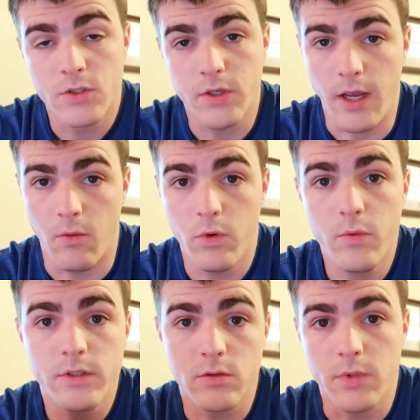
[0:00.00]
yeah, we
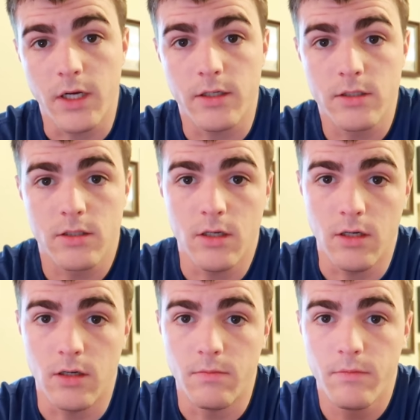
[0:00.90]
went to barracks,
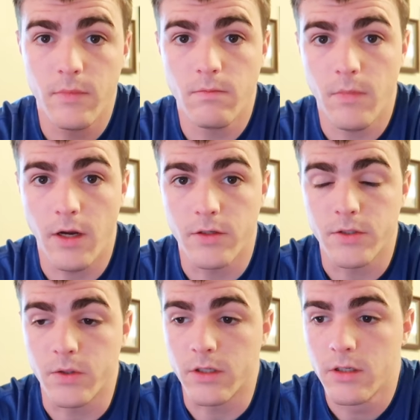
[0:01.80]

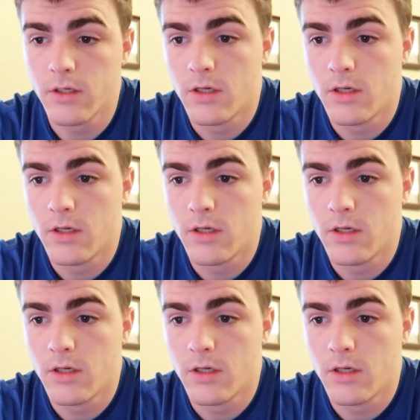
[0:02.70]
Arizona.